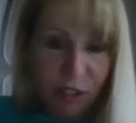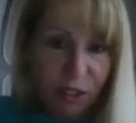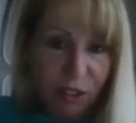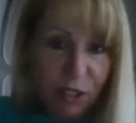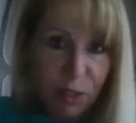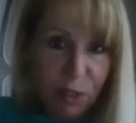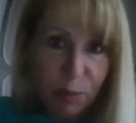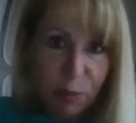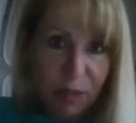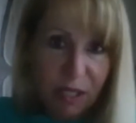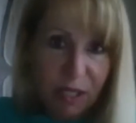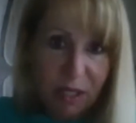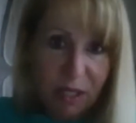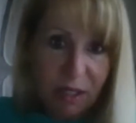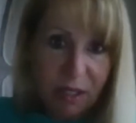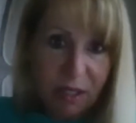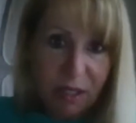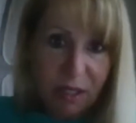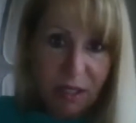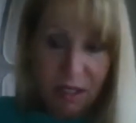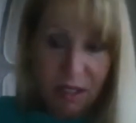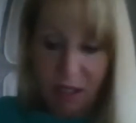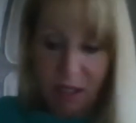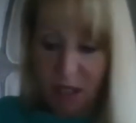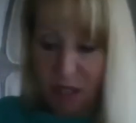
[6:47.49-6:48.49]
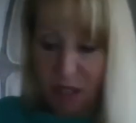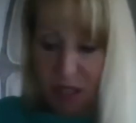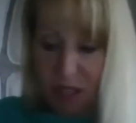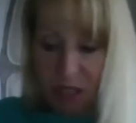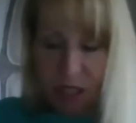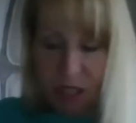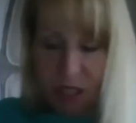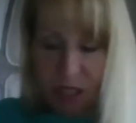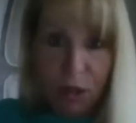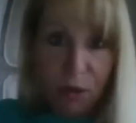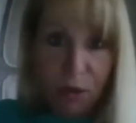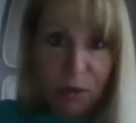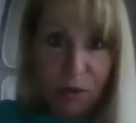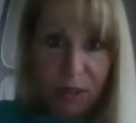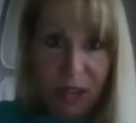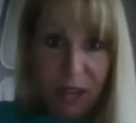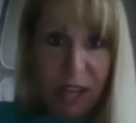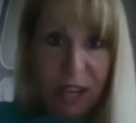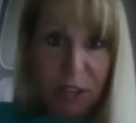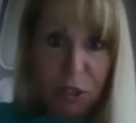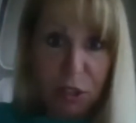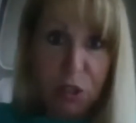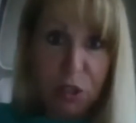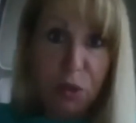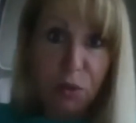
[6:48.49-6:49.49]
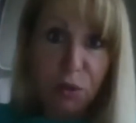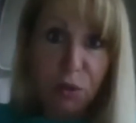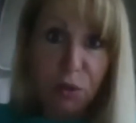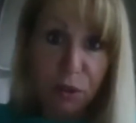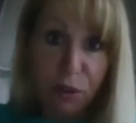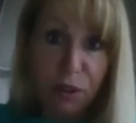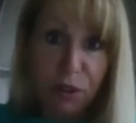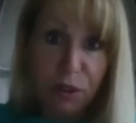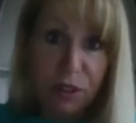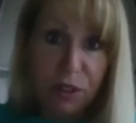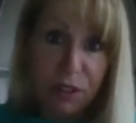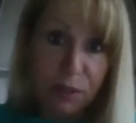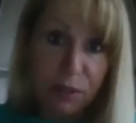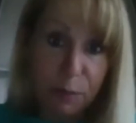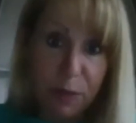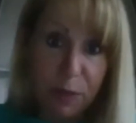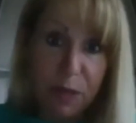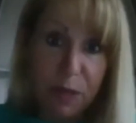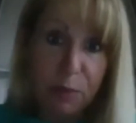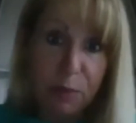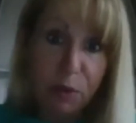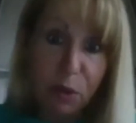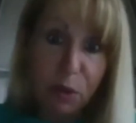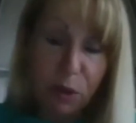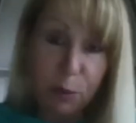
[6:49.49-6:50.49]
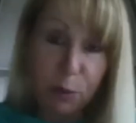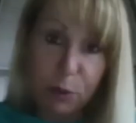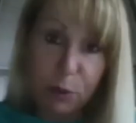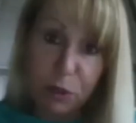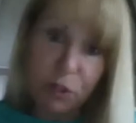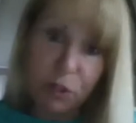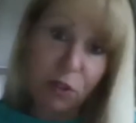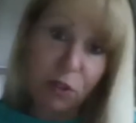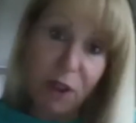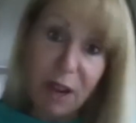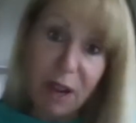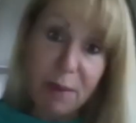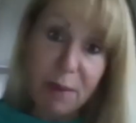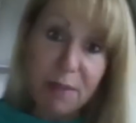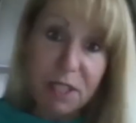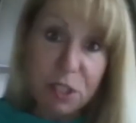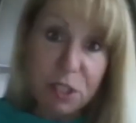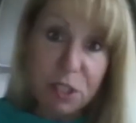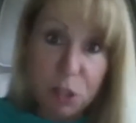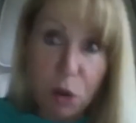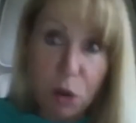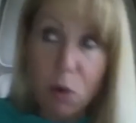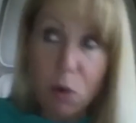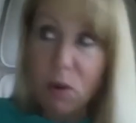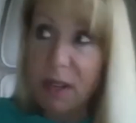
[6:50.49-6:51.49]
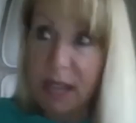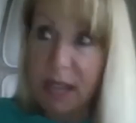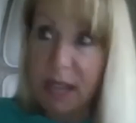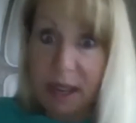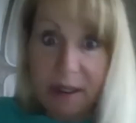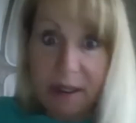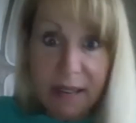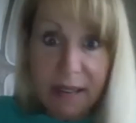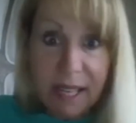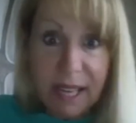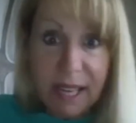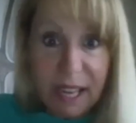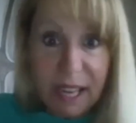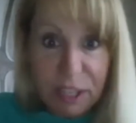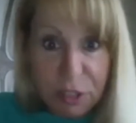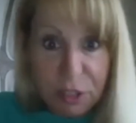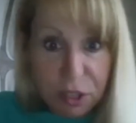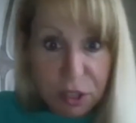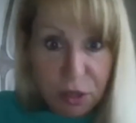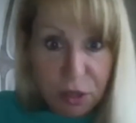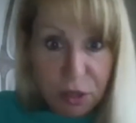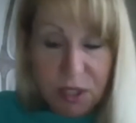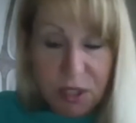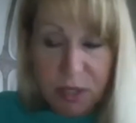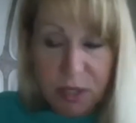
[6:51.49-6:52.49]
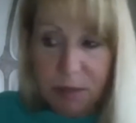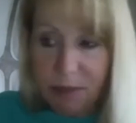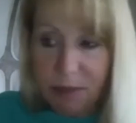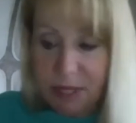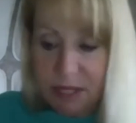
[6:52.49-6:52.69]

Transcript: It's because, you know, that two thirds of people who are prescribed it don't carry it and choose the risk mm-hmm. of